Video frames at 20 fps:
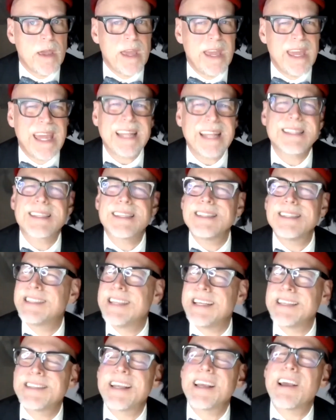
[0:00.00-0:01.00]
It's
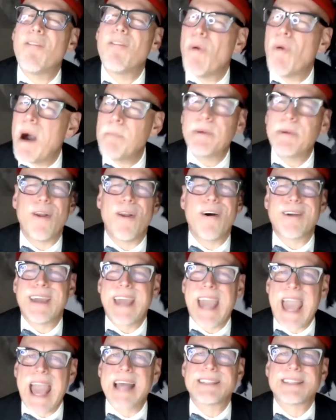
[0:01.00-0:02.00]
consisting of Wampanoag
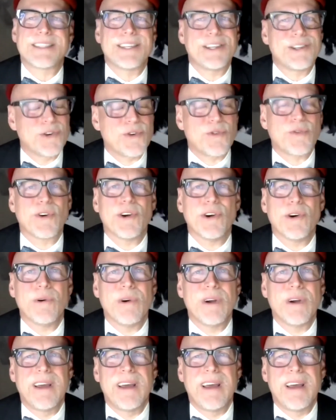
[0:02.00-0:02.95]
cast and crew,